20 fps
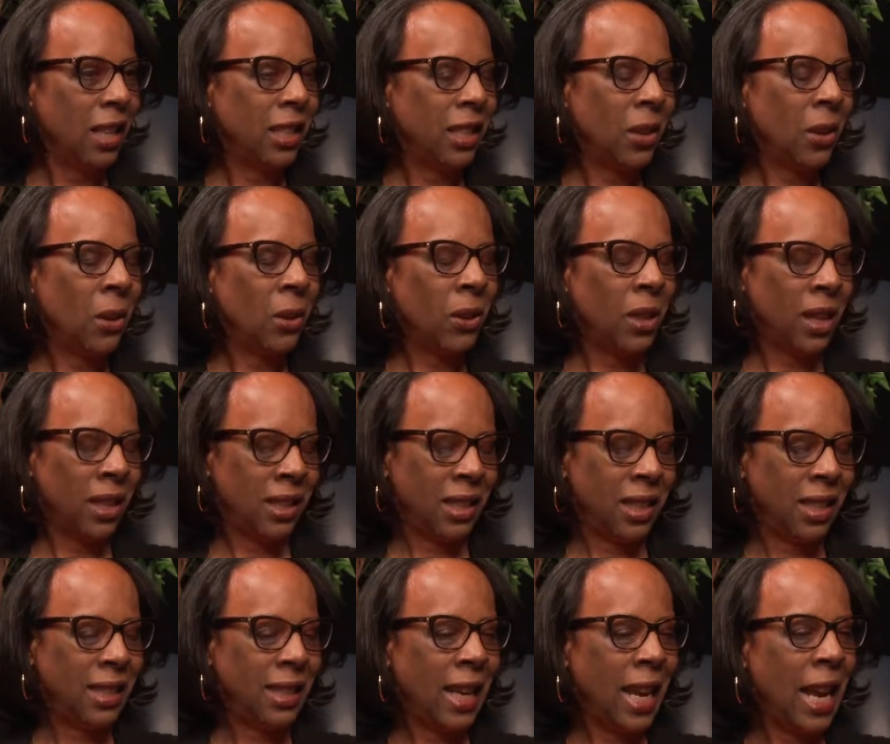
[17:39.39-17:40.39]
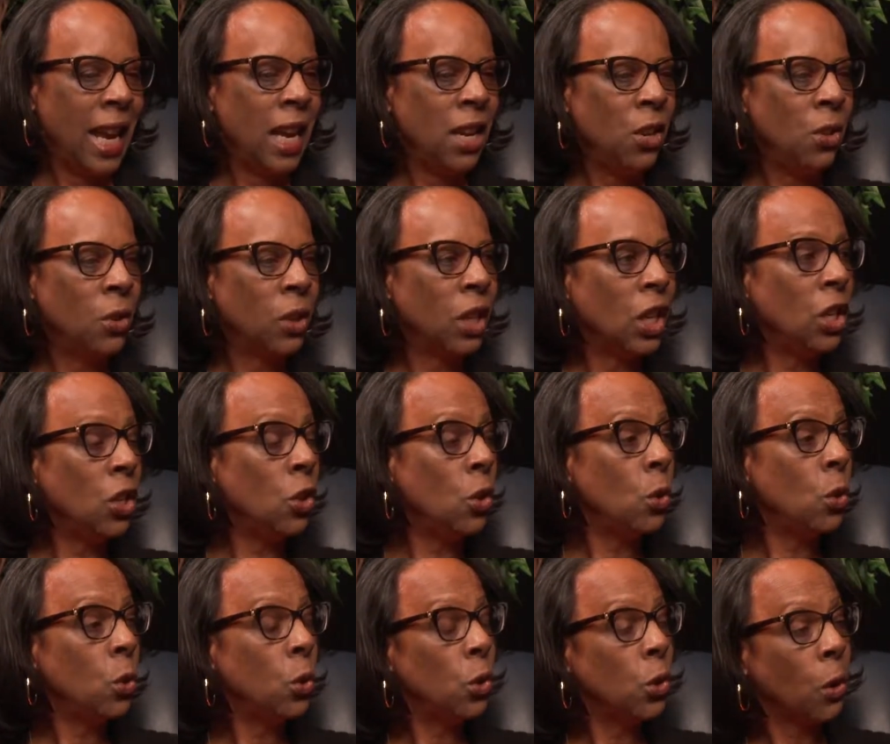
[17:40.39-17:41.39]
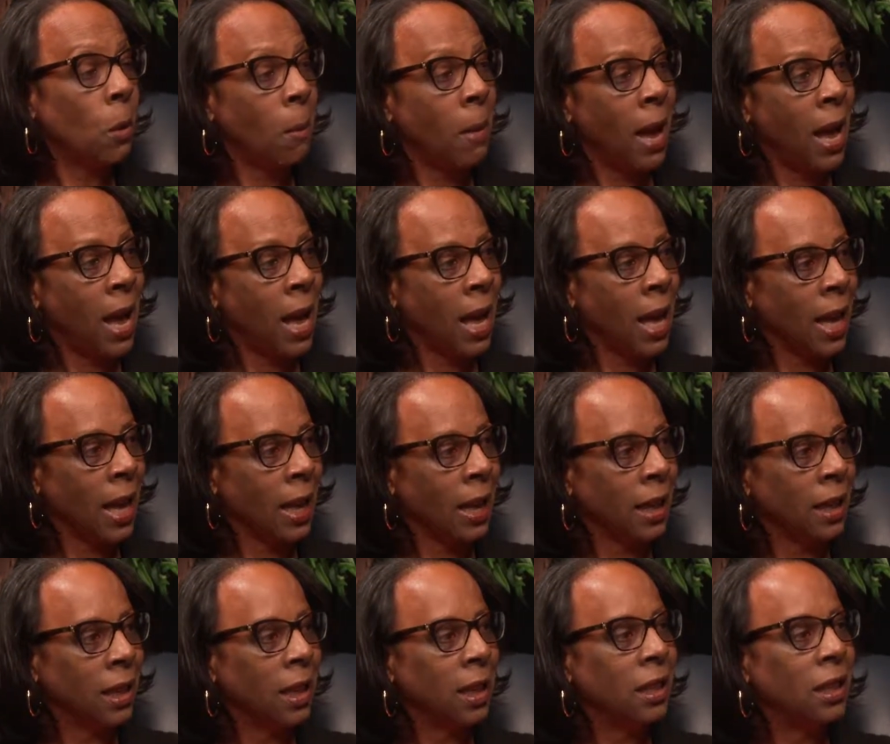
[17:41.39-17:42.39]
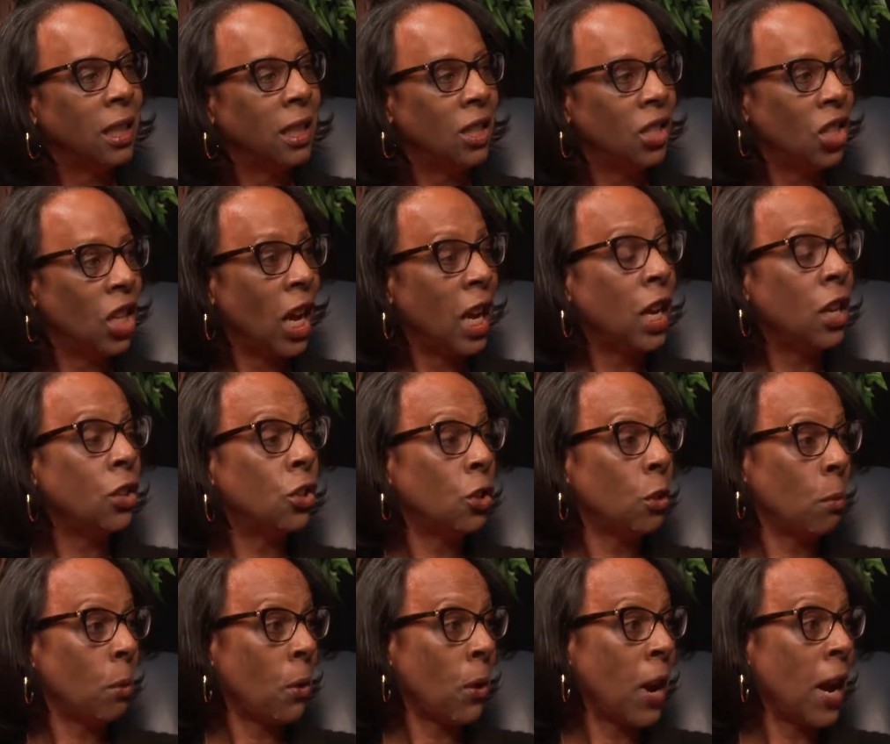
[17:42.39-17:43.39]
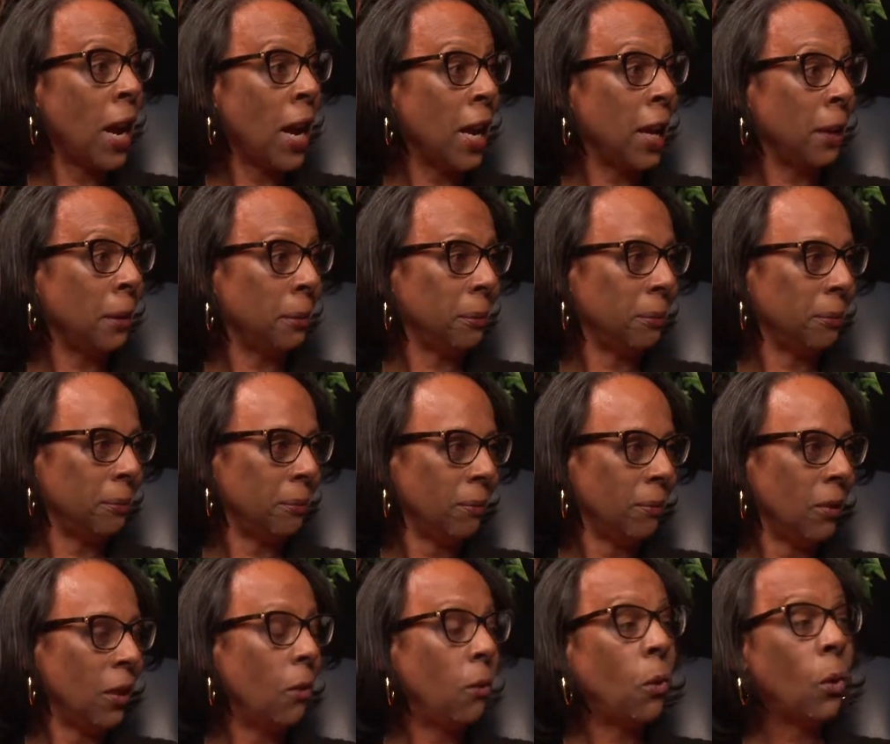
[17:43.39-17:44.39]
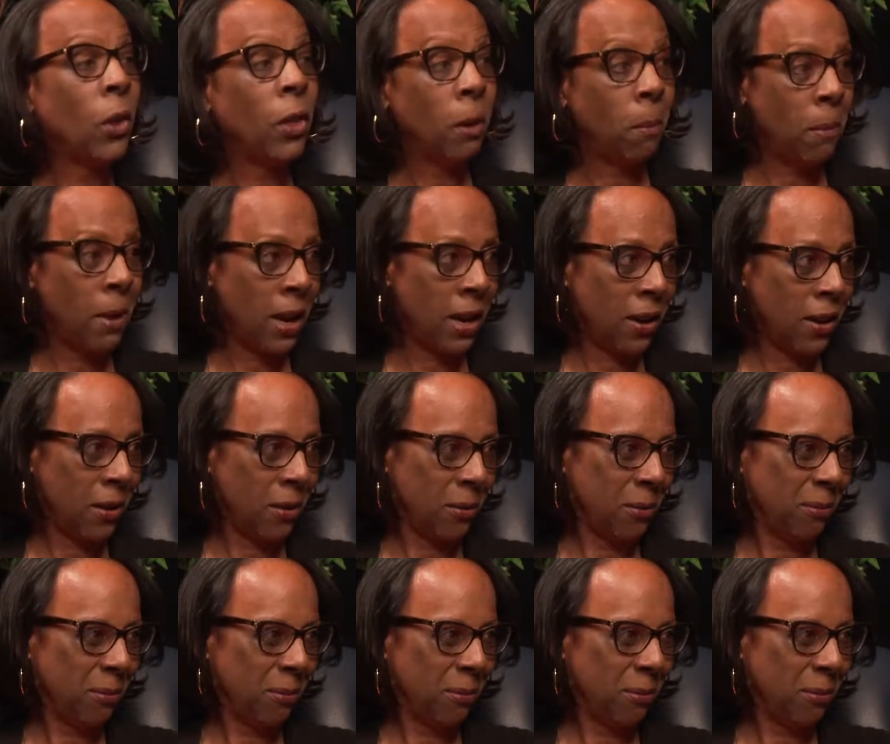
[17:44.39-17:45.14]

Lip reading: So there's a saying, you can use your mind to change your brain for the better.